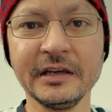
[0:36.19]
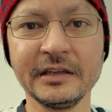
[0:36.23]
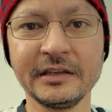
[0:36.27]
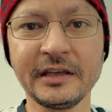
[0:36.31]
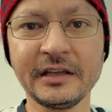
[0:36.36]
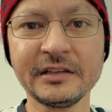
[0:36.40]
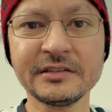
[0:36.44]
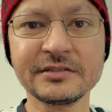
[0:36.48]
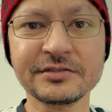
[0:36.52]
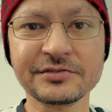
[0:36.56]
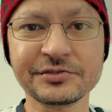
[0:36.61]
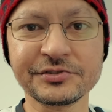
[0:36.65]

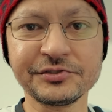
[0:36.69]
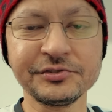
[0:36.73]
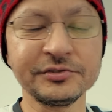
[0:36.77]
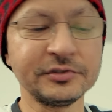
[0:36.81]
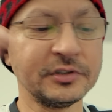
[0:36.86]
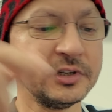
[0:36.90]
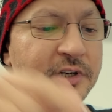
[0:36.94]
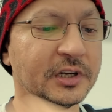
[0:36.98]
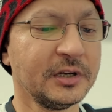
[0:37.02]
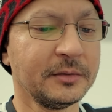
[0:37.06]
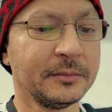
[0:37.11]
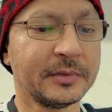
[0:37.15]
That's
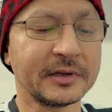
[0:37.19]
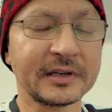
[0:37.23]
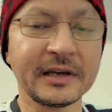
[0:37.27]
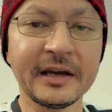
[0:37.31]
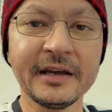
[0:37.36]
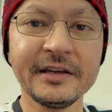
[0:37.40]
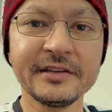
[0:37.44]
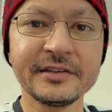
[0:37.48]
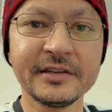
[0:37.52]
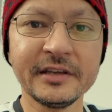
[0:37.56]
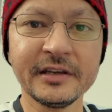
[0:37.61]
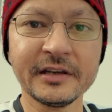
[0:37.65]
true, but
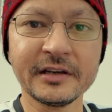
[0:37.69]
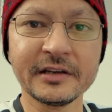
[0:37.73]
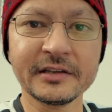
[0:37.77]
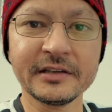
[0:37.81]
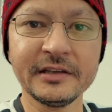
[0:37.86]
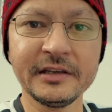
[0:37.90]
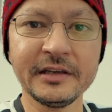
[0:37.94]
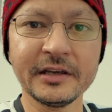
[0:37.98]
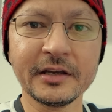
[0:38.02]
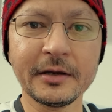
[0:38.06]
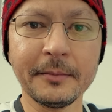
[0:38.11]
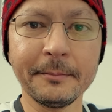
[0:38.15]
I think
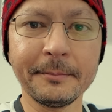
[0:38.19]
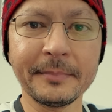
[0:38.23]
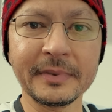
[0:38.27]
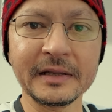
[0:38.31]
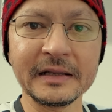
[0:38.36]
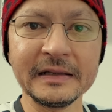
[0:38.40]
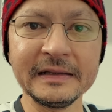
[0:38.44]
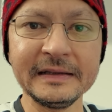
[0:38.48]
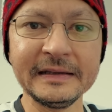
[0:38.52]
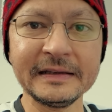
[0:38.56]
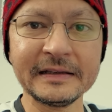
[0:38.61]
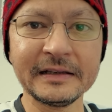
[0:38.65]
they
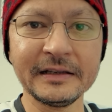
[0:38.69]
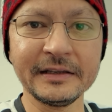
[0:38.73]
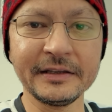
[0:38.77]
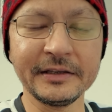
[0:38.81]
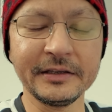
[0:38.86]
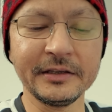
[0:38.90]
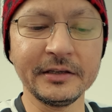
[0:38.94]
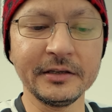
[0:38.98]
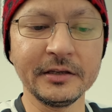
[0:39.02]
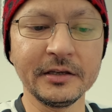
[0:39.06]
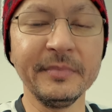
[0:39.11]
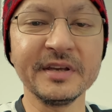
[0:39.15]

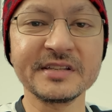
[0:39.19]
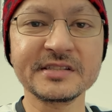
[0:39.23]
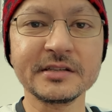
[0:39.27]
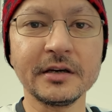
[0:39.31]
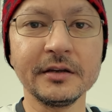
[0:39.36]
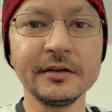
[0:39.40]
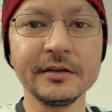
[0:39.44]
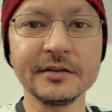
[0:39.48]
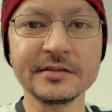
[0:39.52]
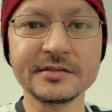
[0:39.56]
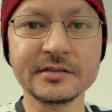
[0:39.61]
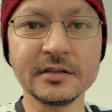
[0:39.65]
completely
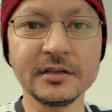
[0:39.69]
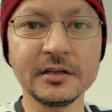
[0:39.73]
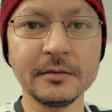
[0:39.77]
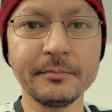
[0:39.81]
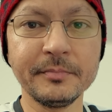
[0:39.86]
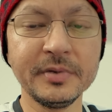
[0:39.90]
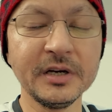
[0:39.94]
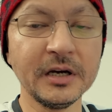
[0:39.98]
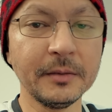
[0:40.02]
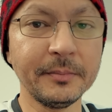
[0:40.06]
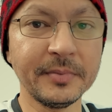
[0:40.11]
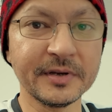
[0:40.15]
misunderstood the
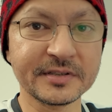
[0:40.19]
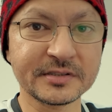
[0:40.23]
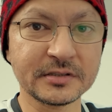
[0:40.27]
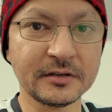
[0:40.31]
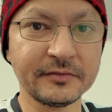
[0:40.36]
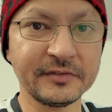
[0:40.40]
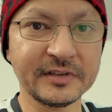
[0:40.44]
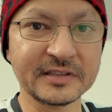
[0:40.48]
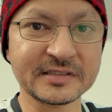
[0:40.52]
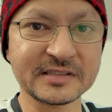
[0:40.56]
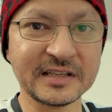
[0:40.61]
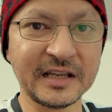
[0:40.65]
purpose
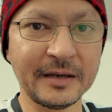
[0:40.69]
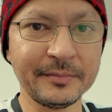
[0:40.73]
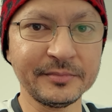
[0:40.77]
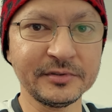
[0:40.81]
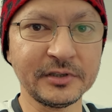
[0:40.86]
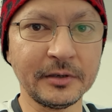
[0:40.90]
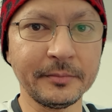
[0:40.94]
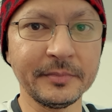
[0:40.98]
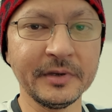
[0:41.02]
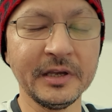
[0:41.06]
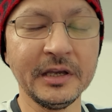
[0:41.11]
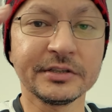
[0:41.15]
of this
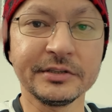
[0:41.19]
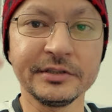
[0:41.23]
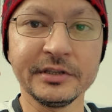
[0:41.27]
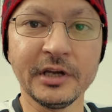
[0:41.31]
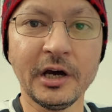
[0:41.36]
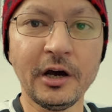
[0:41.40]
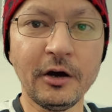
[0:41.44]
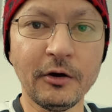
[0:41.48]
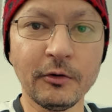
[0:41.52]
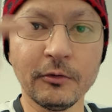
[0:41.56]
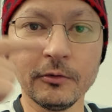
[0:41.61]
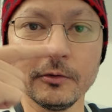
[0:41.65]
laptop. So
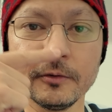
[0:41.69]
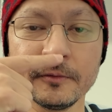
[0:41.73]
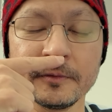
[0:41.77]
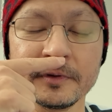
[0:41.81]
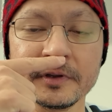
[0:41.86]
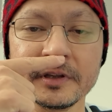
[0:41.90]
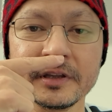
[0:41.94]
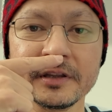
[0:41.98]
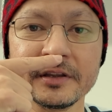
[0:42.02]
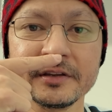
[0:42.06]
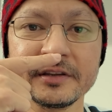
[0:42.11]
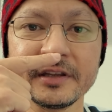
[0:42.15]
now
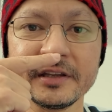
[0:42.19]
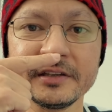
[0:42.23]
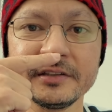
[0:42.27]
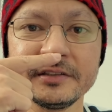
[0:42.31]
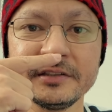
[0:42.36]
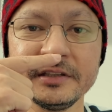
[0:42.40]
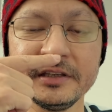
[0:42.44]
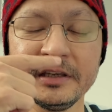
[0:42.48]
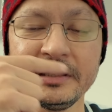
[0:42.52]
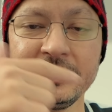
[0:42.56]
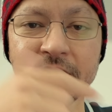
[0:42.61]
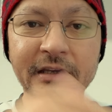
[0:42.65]

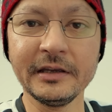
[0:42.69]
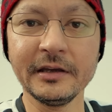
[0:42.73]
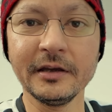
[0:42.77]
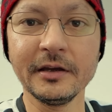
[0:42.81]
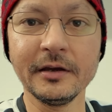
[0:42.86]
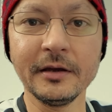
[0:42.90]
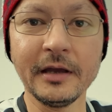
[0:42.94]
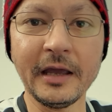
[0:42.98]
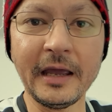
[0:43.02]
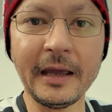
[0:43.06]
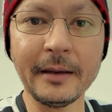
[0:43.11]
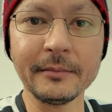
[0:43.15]
that the
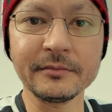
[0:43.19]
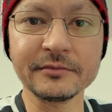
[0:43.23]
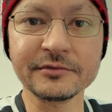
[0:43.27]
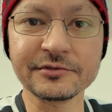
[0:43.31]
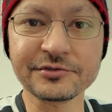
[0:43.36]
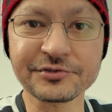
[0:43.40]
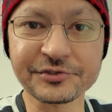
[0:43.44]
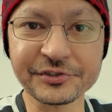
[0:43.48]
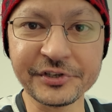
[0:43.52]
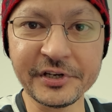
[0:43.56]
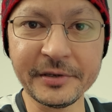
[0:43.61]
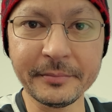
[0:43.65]

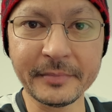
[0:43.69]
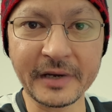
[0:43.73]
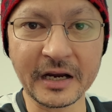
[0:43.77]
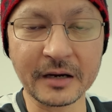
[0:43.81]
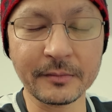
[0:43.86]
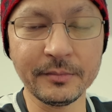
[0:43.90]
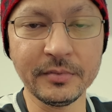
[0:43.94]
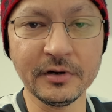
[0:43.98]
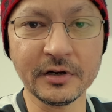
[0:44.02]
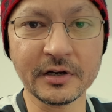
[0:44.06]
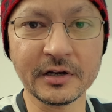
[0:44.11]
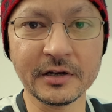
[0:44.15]
M3
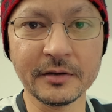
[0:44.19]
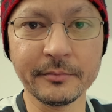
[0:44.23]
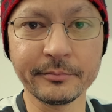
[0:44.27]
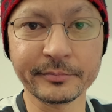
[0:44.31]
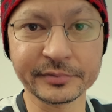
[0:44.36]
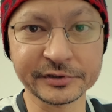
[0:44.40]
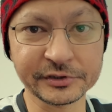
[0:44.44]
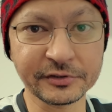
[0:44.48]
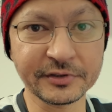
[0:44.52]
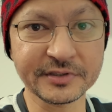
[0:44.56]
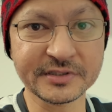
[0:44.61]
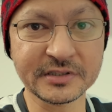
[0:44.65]
MacBook
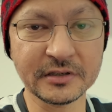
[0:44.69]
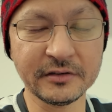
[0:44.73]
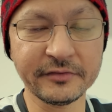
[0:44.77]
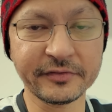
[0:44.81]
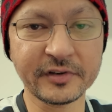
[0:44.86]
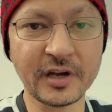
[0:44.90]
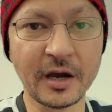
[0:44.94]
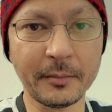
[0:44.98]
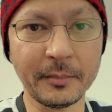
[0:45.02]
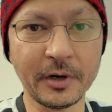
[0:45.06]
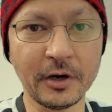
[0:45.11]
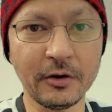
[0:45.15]
Pros
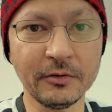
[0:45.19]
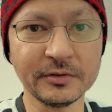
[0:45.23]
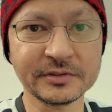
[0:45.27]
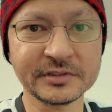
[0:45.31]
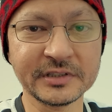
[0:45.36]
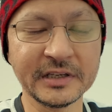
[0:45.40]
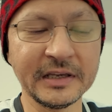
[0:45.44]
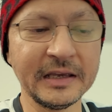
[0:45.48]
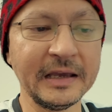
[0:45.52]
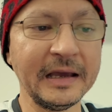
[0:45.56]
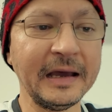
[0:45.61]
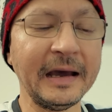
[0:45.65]
have come
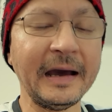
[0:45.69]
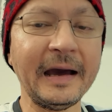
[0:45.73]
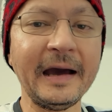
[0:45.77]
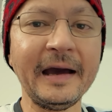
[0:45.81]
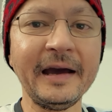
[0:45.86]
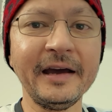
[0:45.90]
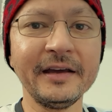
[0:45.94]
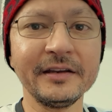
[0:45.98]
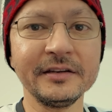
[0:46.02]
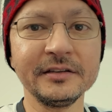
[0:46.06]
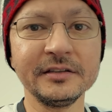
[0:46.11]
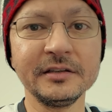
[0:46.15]
out,
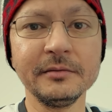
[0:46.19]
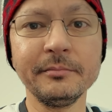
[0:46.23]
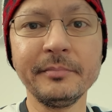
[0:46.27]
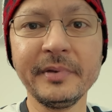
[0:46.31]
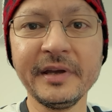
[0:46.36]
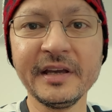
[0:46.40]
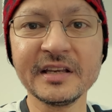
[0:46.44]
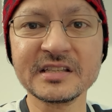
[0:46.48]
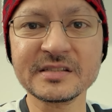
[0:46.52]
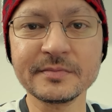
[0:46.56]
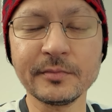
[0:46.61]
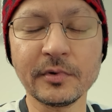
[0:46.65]
and the
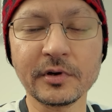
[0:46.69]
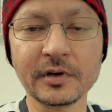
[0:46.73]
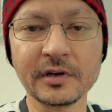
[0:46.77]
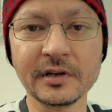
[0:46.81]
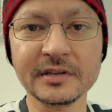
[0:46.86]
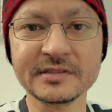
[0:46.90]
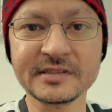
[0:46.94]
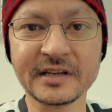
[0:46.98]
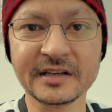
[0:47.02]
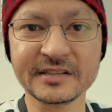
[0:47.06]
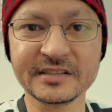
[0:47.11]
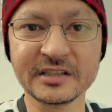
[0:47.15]
base model
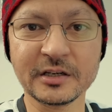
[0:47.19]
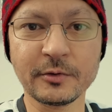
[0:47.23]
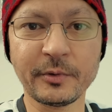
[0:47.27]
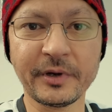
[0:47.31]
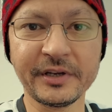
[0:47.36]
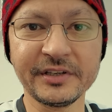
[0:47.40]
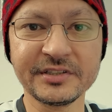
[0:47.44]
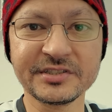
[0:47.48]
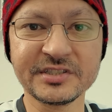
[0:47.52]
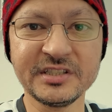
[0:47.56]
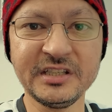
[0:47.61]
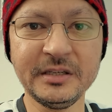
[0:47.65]
is actually
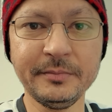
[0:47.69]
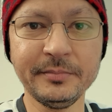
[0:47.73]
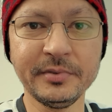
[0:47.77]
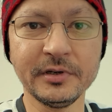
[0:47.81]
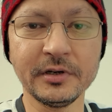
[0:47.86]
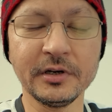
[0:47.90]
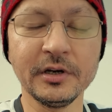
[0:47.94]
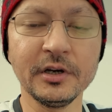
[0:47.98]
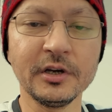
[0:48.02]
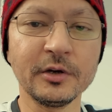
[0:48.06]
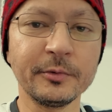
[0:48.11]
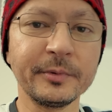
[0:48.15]
quite
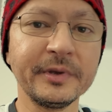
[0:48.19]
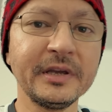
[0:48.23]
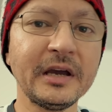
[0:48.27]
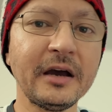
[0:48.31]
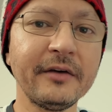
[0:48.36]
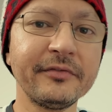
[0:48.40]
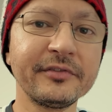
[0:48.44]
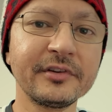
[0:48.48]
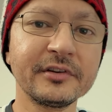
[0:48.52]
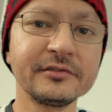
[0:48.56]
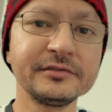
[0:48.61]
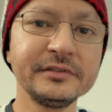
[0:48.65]
cheaper, we
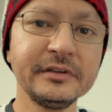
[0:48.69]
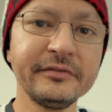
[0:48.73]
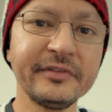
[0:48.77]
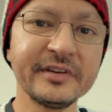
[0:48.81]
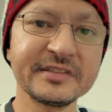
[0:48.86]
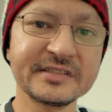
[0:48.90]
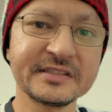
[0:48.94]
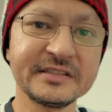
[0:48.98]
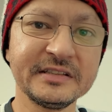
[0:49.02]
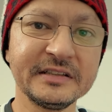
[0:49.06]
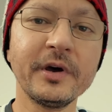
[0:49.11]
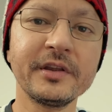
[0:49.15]
have to
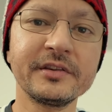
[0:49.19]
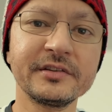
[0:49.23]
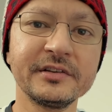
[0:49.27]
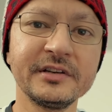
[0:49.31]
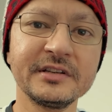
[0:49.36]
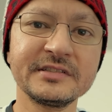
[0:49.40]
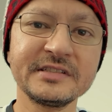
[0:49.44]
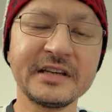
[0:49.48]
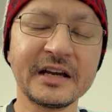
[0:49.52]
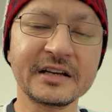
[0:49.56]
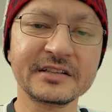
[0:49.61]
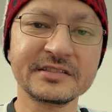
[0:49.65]
revisit whether
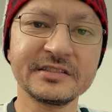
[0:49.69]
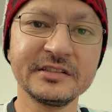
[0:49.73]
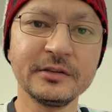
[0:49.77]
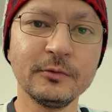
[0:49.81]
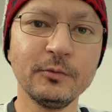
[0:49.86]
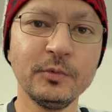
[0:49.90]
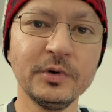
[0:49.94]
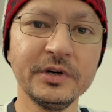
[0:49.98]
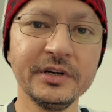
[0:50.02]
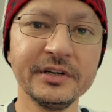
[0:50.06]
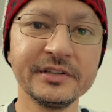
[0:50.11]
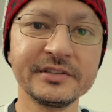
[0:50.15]
it's actually
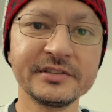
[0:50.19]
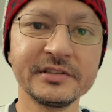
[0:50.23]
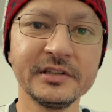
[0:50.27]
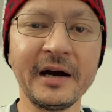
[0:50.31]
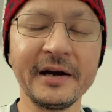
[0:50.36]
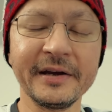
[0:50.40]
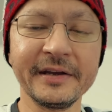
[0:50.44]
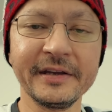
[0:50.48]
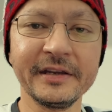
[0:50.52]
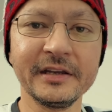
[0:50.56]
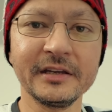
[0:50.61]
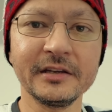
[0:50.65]
worth
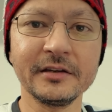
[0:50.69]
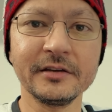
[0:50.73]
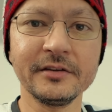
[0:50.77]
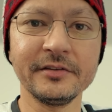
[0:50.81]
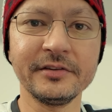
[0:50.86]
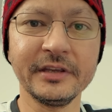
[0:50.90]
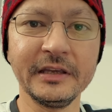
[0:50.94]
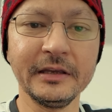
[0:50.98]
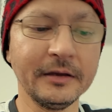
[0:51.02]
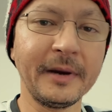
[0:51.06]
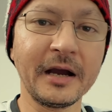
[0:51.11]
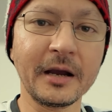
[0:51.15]
buying
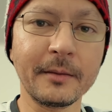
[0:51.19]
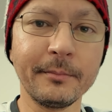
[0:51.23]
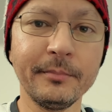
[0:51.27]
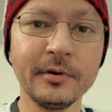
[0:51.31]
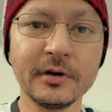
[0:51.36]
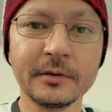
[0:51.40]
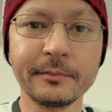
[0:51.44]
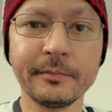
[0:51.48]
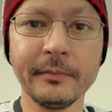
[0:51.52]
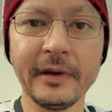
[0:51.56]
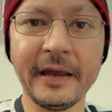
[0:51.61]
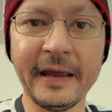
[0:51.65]
the
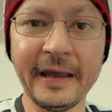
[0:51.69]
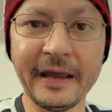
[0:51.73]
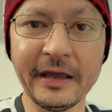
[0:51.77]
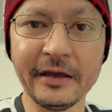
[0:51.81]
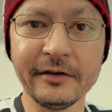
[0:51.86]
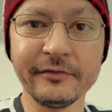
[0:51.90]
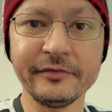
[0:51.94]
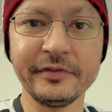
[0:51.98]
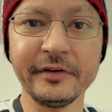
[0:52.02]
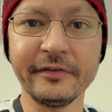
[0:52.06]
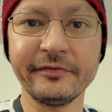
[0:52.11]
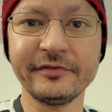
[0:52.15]
MacBook
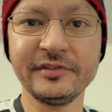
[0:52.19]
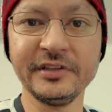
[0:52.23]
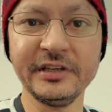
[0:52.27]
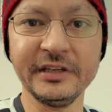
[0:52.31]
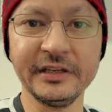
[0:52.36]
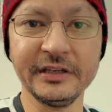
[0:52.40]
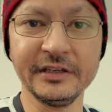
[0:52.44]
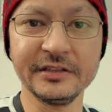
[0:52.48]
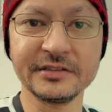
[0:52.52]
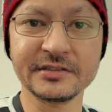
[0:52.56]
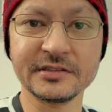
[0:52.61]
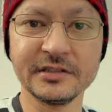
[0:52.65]
Air
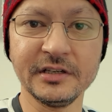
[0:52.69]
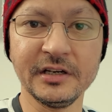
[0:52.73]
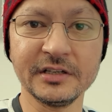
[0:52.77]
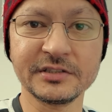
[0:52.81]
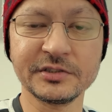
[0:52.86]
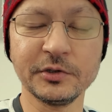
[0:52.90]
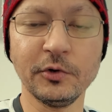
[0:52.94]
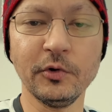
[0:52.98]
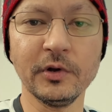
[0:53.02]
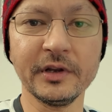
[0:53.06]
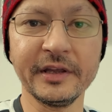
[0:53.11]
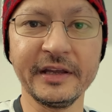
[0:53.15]
15-inch
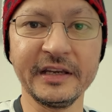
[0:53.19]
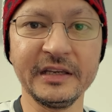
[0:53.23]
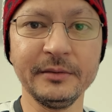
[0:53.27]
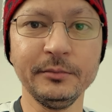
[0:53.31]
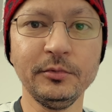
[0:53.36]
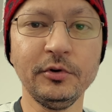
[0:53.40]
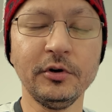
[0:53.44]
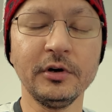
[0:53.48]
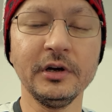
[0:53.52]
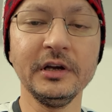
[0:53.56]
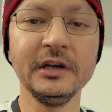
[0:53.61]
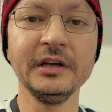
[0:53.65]
at all
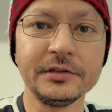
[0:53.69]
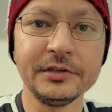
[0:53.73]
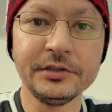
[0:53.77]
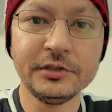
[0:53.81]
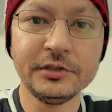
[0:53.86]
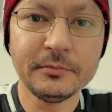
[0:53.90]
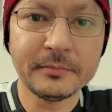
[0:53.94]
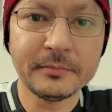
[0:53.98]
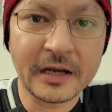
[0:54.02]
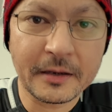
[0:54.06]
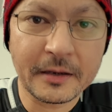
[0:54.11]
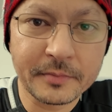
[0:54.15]
anymore. The
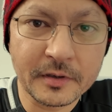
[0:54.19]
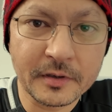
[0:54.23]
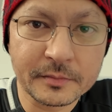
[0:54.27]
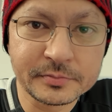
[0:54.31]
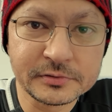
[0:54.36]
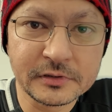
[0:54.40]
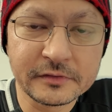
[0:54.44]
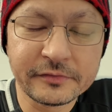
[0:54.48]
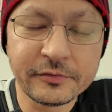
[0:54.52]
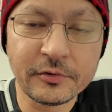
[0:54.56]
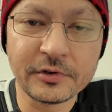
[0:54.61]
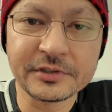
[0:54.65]
new MacBook
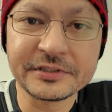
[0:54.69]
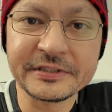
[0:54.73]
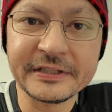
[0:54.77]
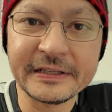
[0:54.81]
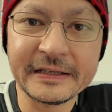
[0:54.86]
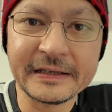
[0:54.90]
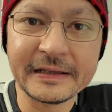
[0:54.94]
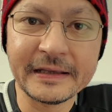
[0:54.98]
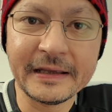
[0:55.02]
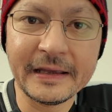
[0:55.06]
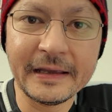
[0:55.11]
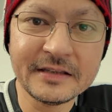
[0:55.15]
Pro
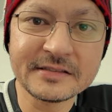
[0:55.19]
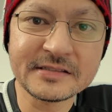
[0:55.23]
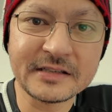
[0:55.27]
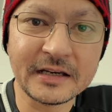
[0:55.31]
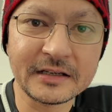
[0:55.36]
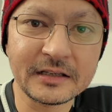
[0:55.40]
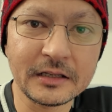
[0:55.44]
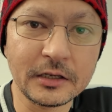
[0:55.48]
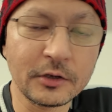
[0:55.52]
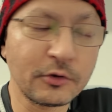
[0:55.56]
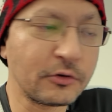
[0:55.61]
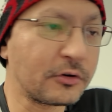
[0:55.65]
14 is
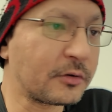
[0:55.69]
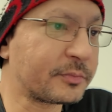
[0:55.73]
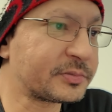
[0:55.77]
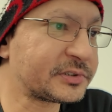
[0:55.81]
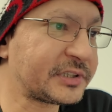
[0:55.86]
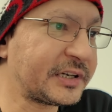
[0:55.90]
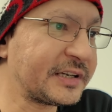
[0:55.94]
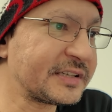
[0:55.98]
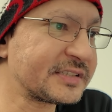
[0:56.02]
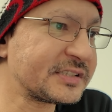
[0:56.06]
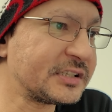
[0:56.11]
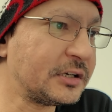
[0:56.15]
at a lower
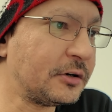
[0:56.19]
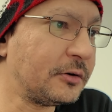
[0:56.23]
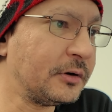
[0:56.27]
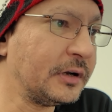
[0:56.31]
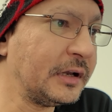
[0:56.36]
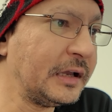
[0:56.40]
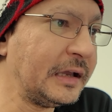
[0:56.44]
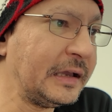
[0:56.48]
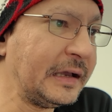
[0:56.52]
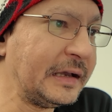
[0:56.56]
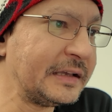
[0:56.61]
price now.